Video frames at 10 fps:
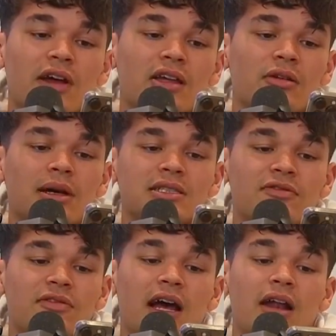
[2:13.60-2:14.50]
Thank you,
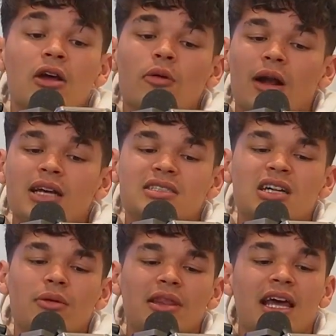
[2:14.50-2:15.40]
massive fan. Mitchell. But let's
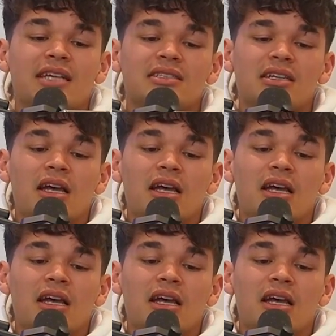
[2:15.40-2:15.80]
start with this.